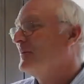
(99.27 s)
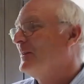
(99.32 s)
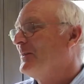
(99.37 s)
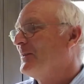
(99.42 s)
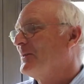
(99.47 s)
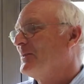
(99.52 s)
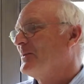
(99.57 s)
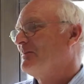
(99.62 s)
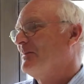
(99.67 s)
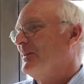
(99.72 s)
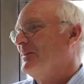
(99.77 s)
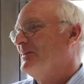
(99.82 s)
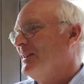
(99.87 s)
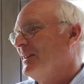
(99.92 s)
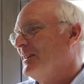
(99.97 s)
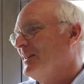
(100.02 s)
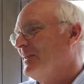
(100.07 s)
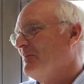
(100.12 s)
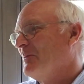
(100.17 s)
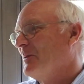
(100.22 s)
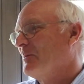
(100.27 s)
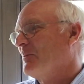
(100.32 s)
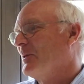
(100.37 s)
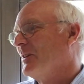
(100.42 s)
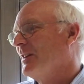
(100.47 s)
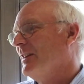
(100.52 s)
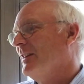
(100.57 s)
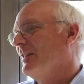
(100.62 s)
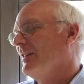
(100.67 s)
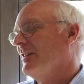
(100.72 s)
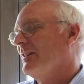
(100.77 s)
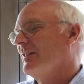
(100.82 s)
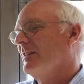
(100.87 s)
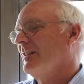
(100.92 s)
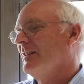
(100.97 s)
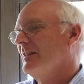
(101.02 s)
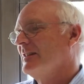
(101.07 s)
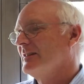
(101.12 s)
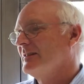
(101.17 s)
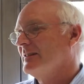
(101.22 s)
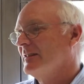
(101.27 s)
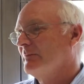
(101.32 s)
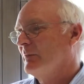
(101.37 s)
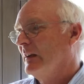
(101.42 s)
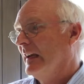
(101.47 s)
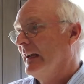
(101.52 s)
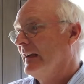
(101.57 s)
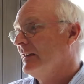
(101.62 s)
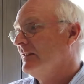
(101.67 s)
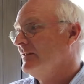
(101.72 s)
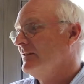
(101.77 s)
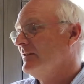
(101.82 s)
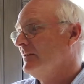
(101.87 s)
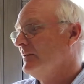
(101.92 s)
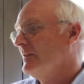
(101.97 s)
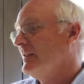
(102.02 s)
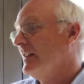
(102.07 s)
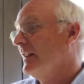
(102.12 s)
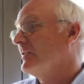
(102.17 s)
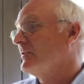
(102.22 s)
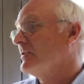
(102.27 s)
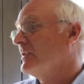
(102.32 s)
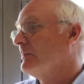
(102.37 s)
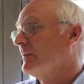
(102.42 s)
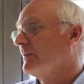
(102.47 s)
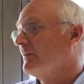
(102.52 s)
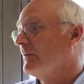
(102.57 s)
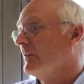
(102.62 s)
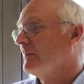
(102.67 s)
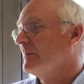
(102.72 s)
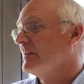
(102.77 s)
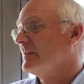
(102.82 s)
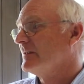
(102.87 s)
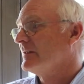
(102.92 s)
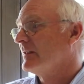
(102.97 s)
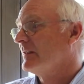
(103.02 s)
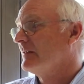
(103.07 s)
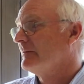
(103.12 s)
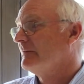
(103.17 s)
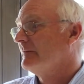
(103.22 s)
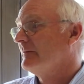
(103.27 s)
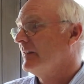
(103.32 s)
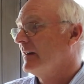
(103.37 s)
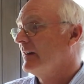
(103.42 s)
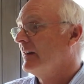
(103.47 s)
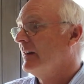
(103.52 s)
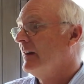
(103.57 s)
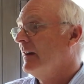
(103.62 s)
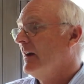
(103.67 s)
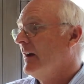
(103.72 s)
research project that we're working on is related to the energy performance of uh,